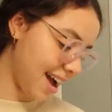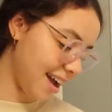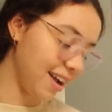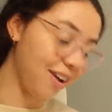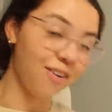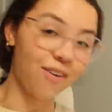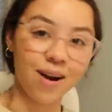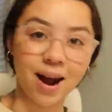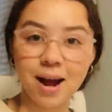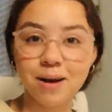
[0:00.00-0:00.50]
I
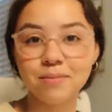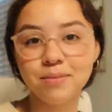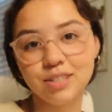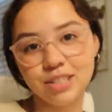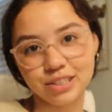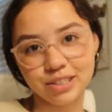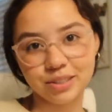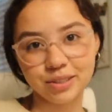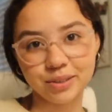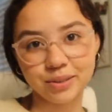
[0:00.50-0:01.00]
grabbed
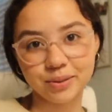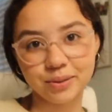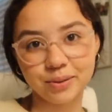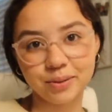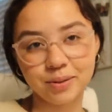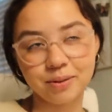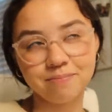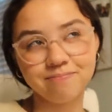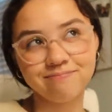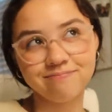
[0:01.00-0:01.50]

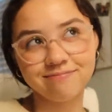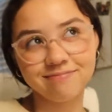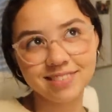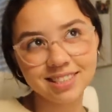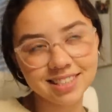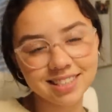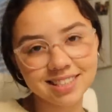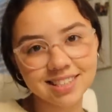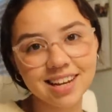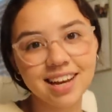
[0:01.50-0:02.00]
two,
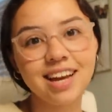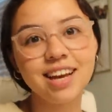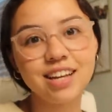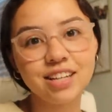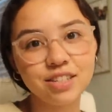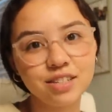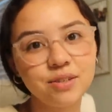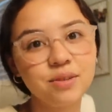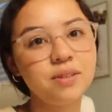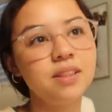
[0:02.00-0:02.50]

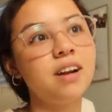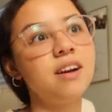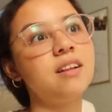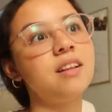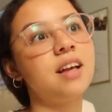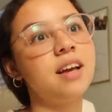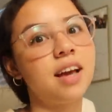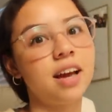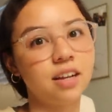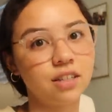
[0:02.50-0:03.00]
two that are
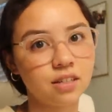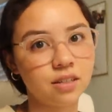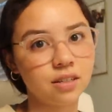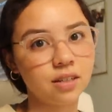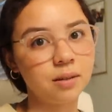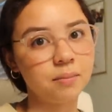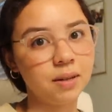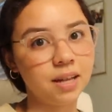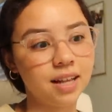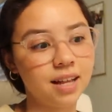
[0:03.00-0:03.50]
like
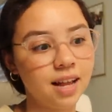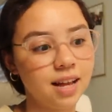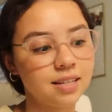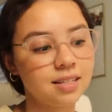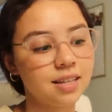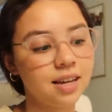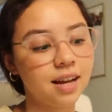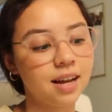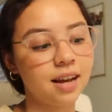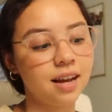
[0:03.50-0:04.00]
extremely
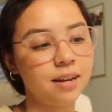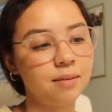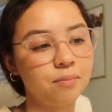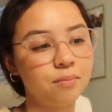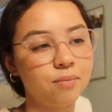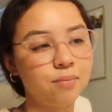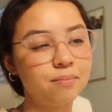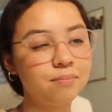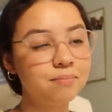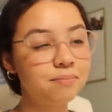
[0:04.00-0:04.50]
classic
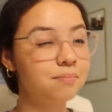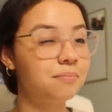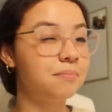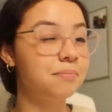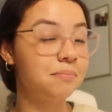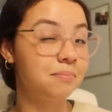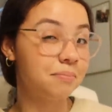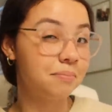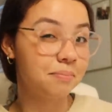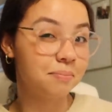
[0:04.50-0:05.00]
and
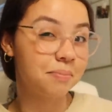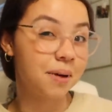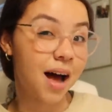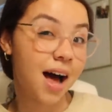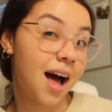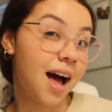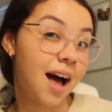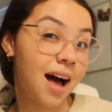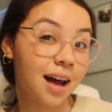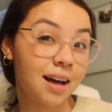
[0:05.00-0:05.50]

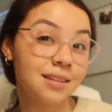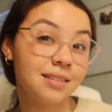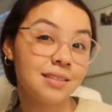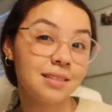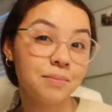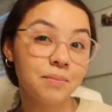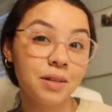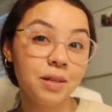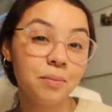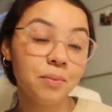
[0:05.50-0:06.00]

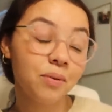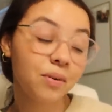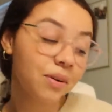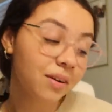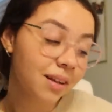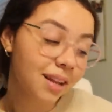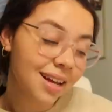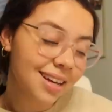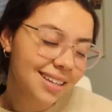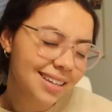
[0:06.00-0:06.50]
possibly
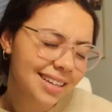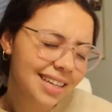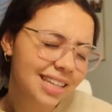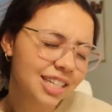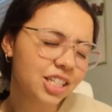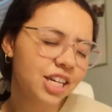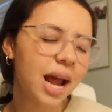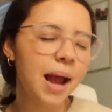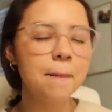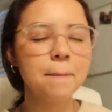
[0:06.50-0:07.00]
borderline
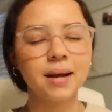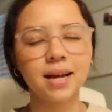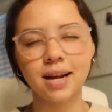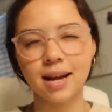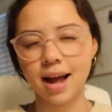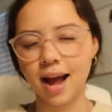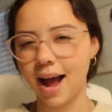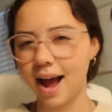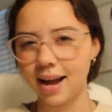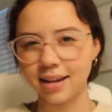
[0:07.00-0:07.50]
cliche, but
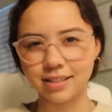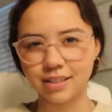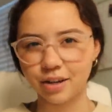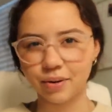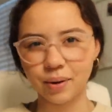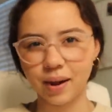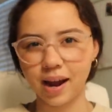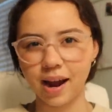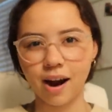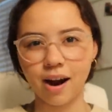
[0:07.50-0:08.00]
I
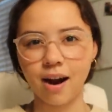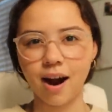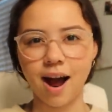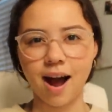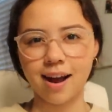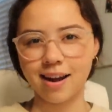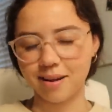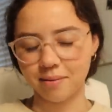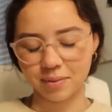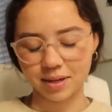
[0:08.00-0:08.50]
don't care.
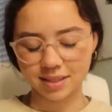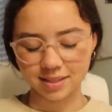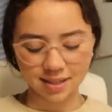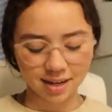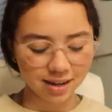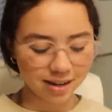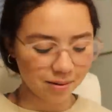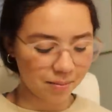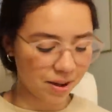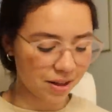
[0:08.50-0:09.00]
I am
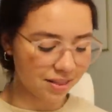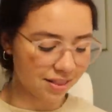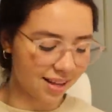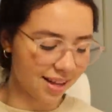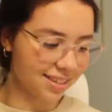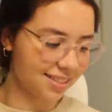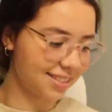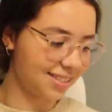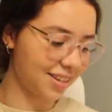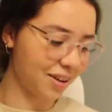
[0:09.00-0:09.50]
excited about
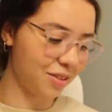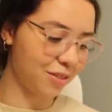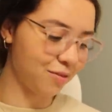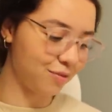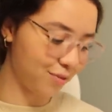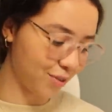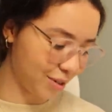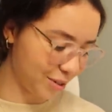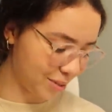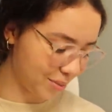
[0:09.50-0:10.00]
this. So the
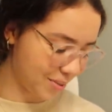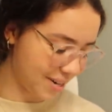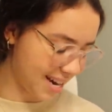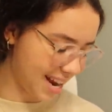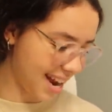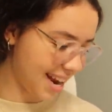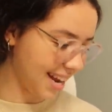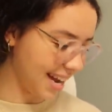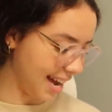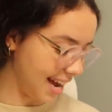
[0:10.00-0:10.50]
first one
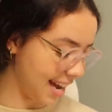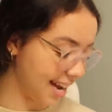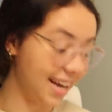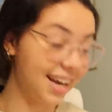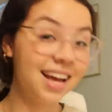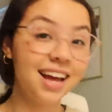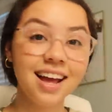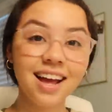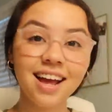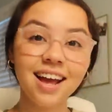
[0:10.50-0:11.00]
I got
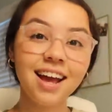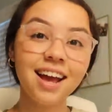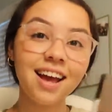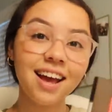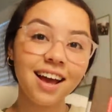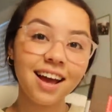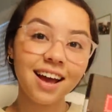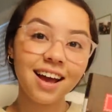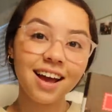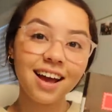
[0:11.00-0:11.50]

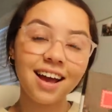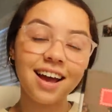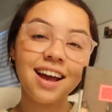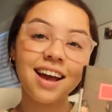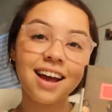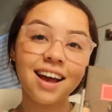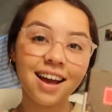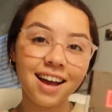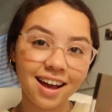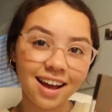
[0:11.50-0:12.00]

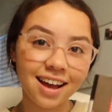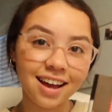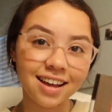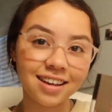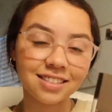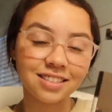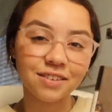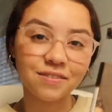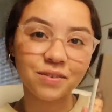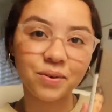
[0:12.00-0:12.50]

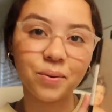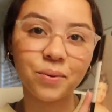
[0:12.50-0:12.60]
is of